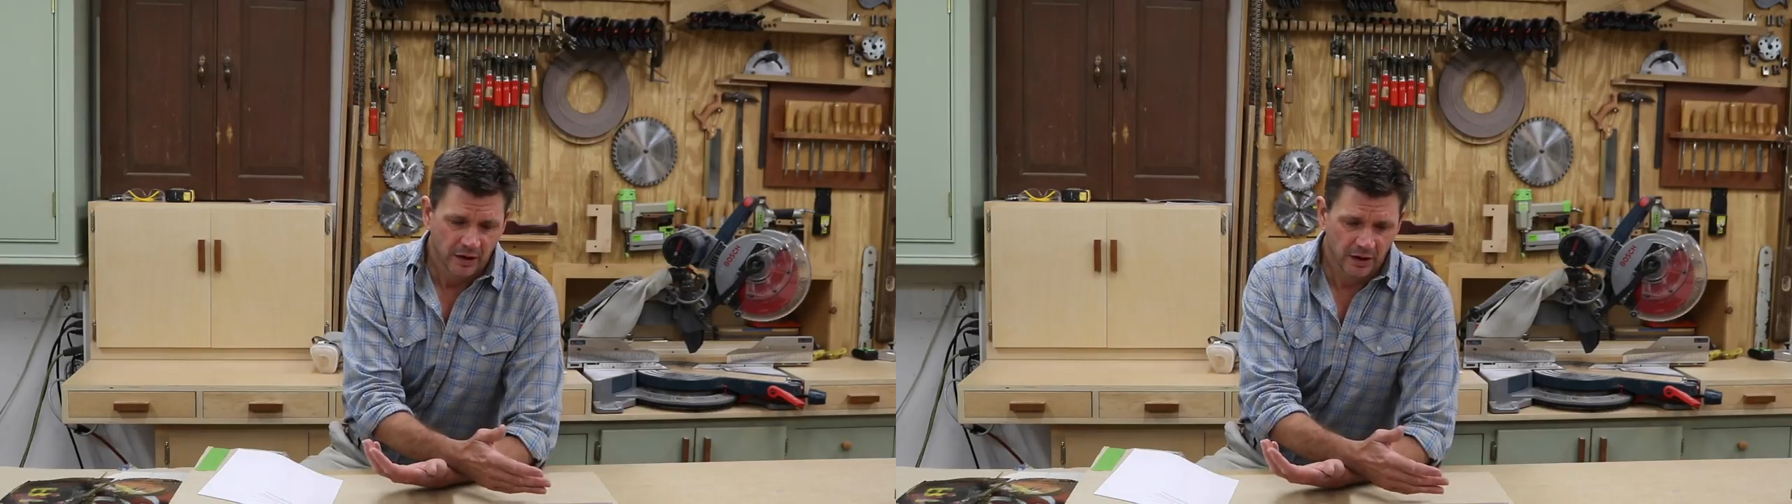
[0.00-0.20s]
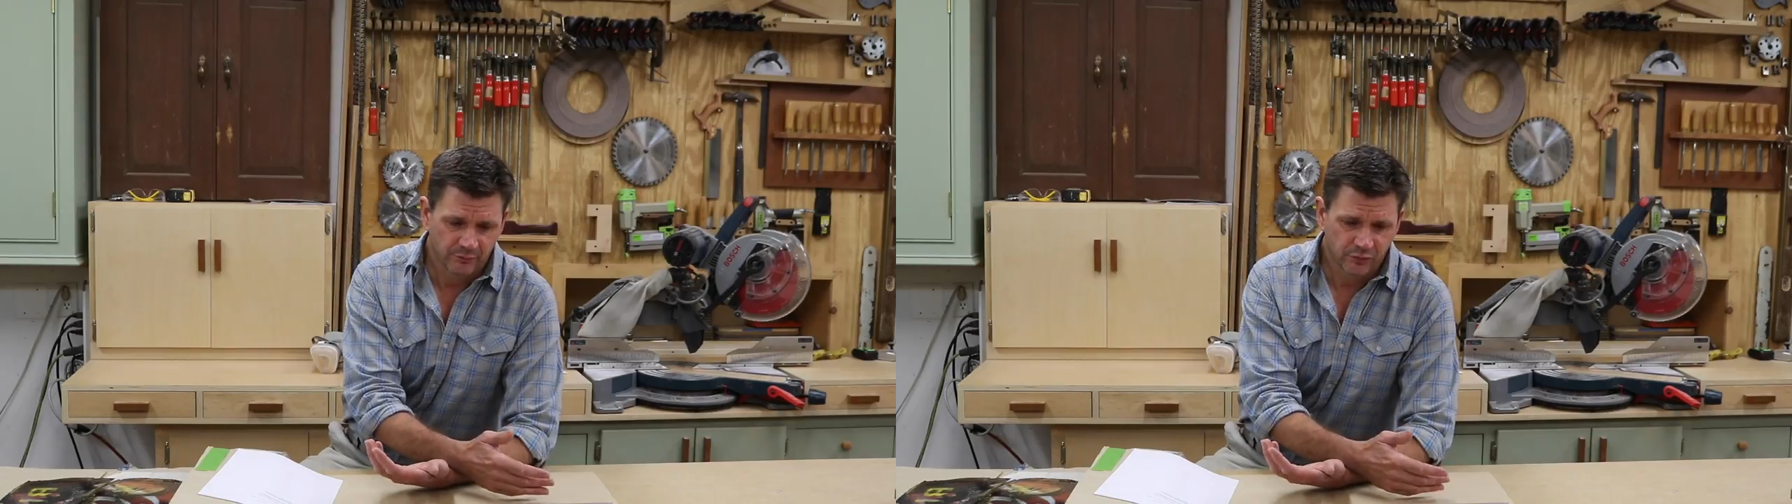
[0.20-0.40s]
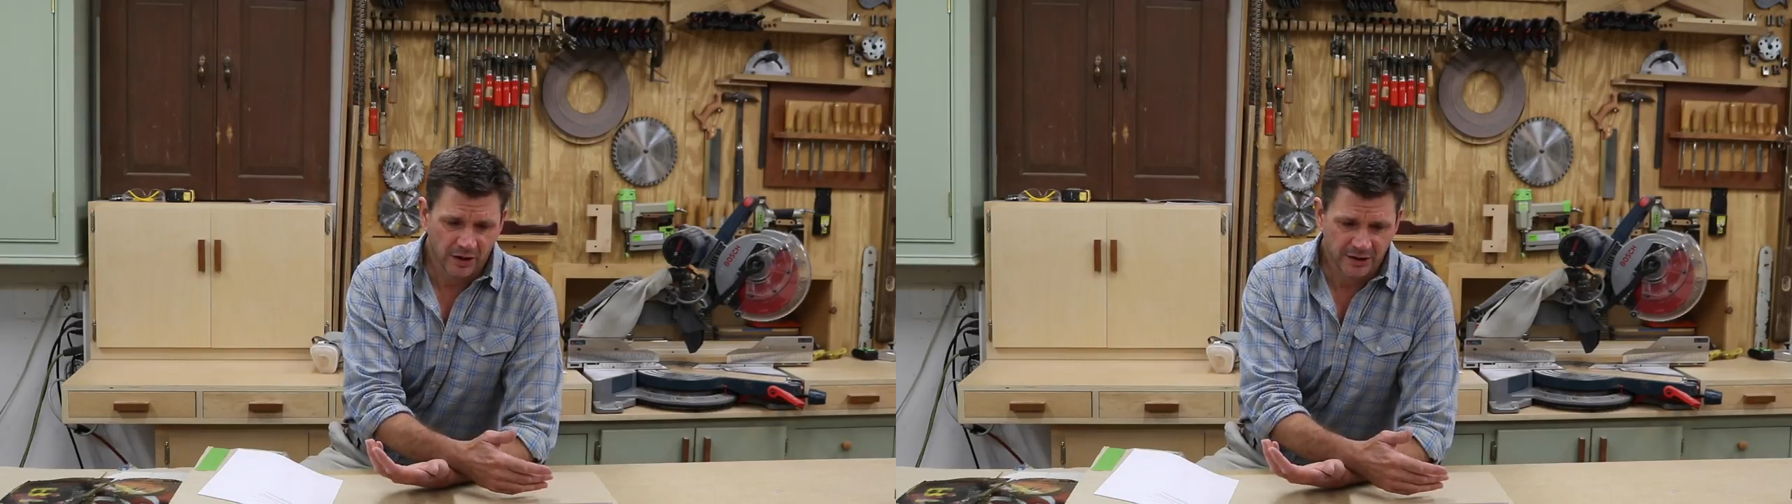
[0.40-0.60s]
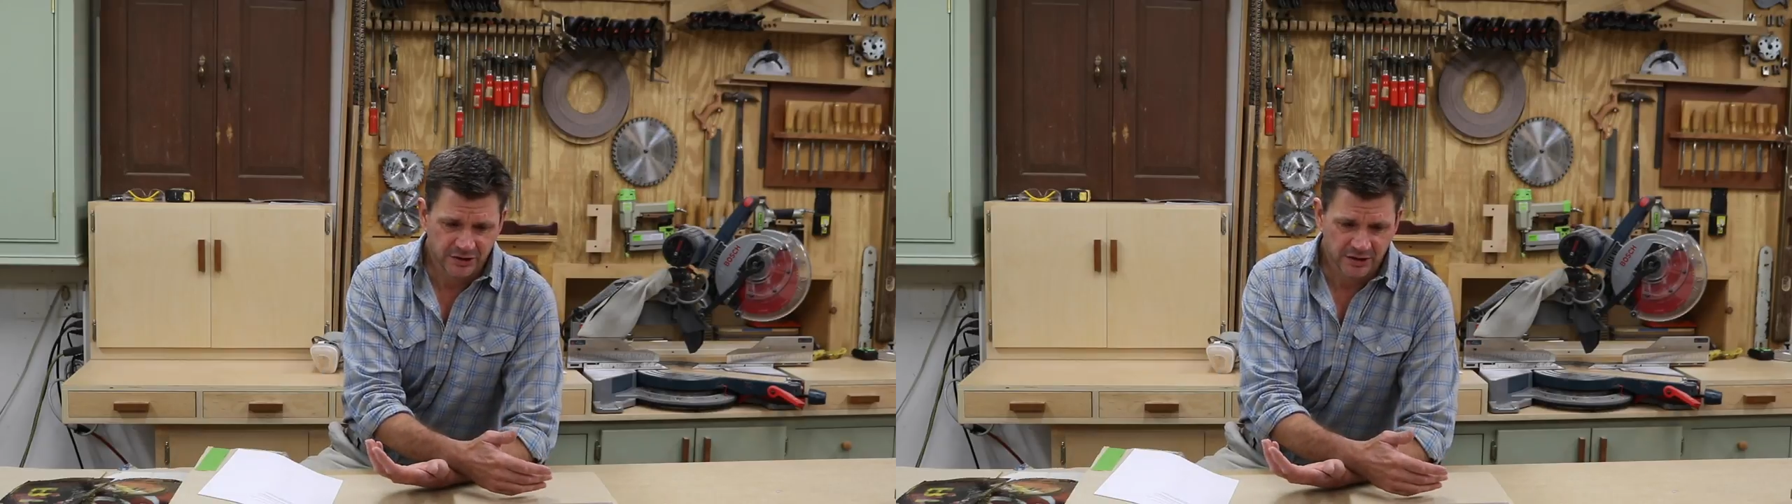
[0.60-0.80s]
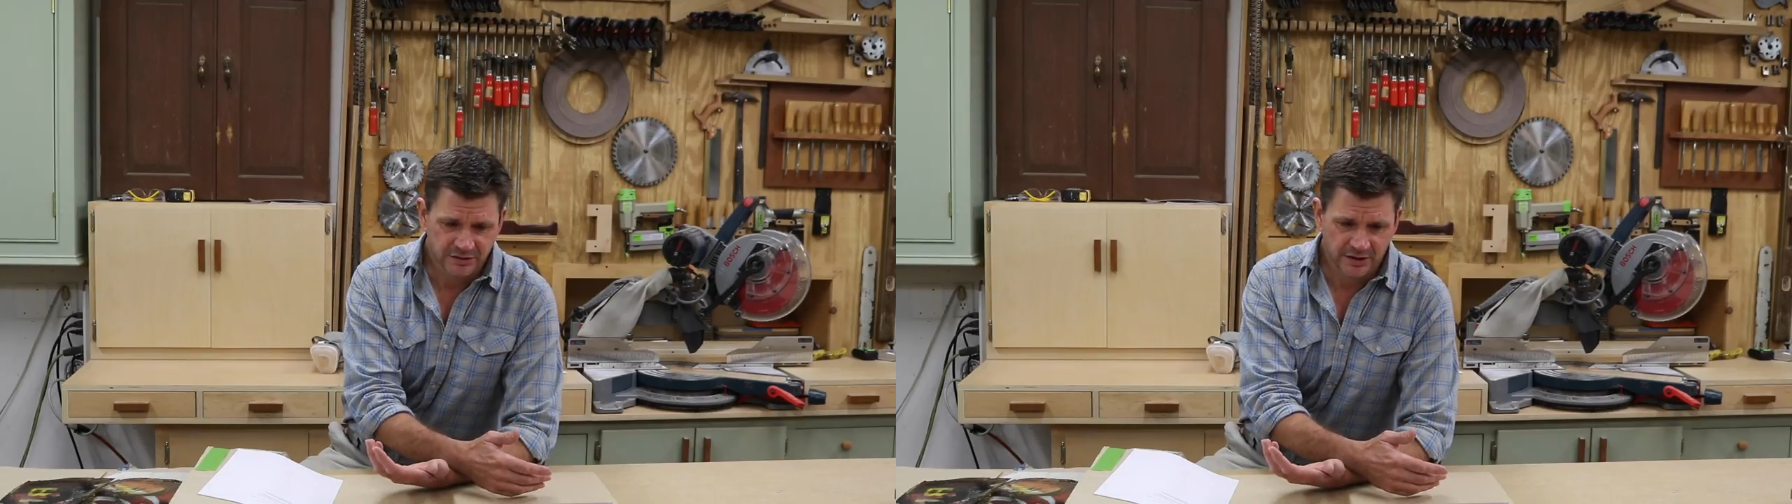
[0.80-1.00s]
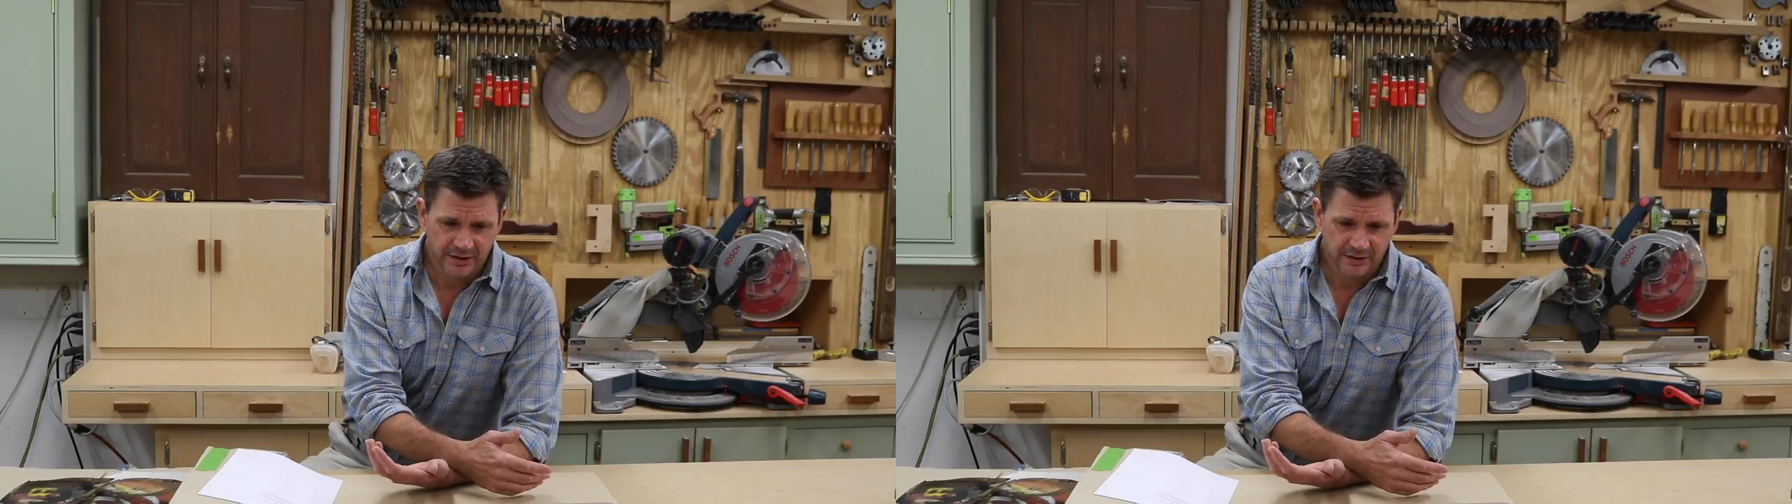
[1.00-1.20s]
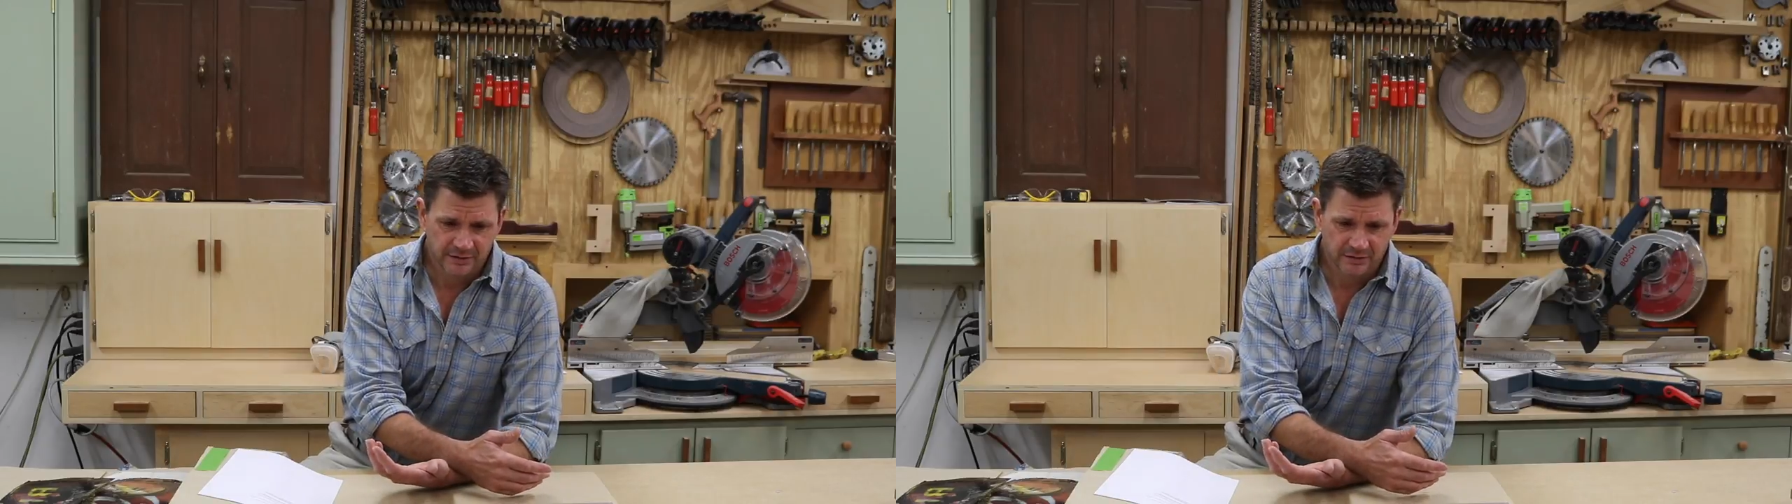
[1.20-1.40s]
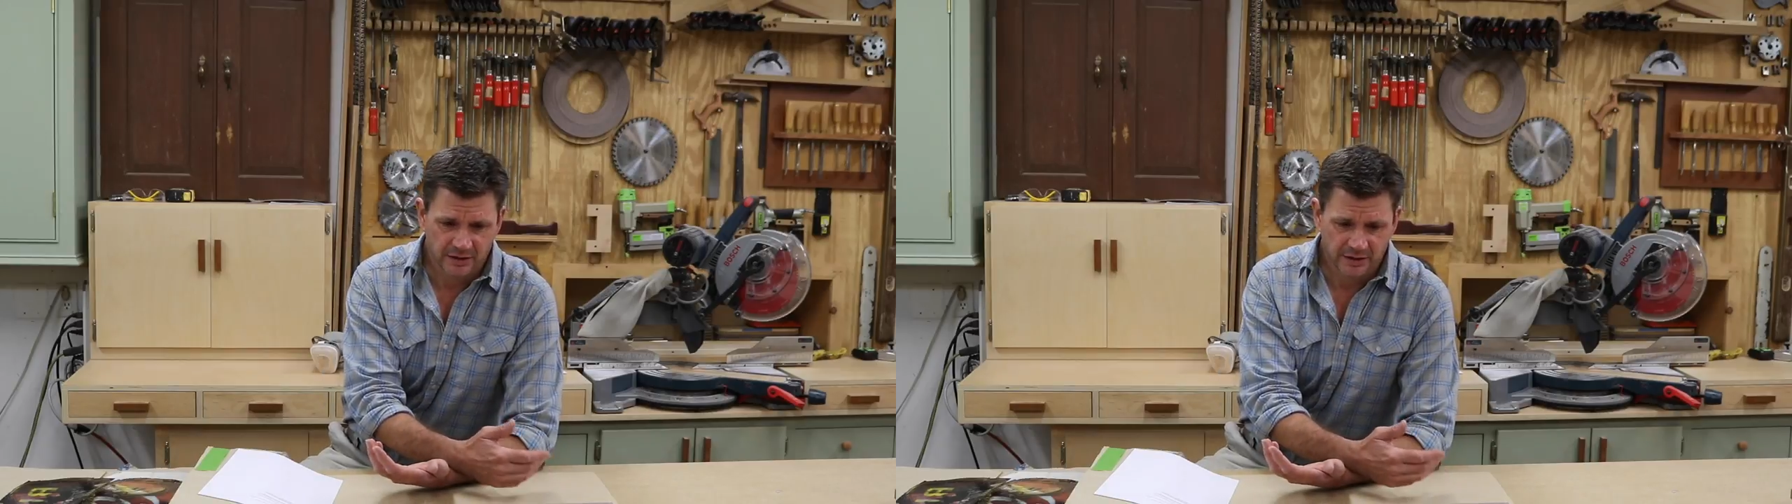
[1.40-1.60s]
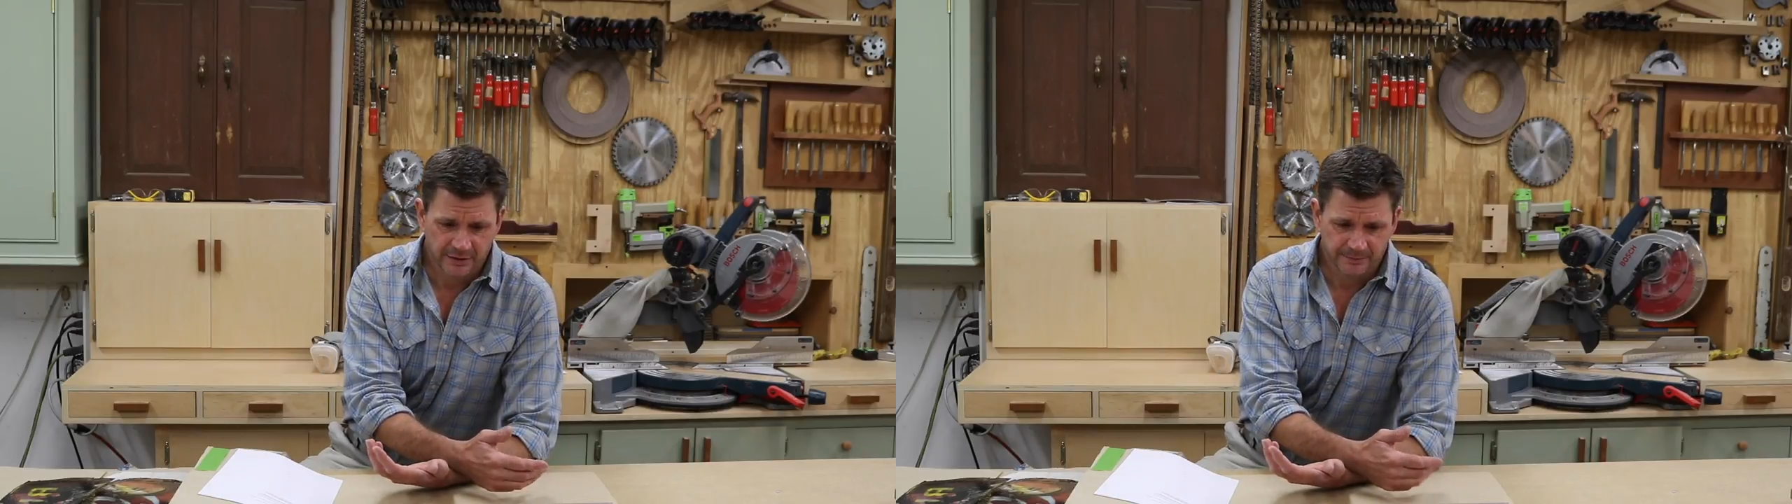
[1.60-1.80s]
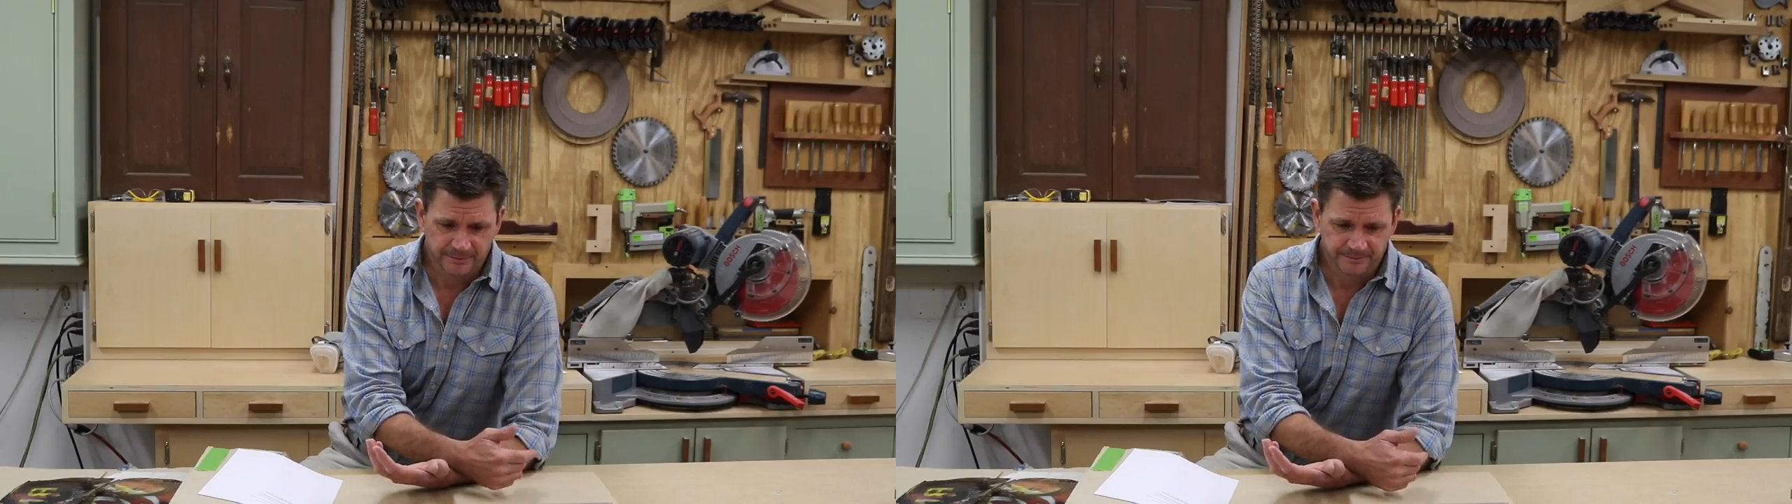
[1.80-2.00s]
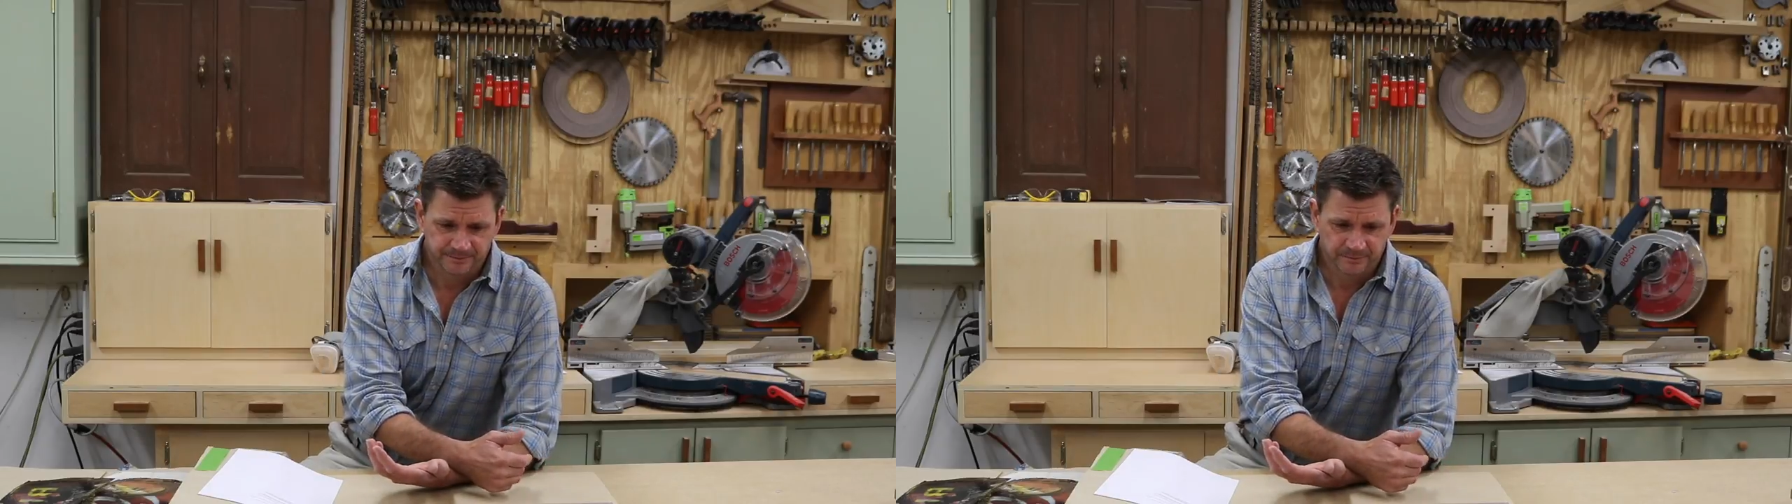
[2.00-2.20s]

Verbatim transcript: uh, projects that I um,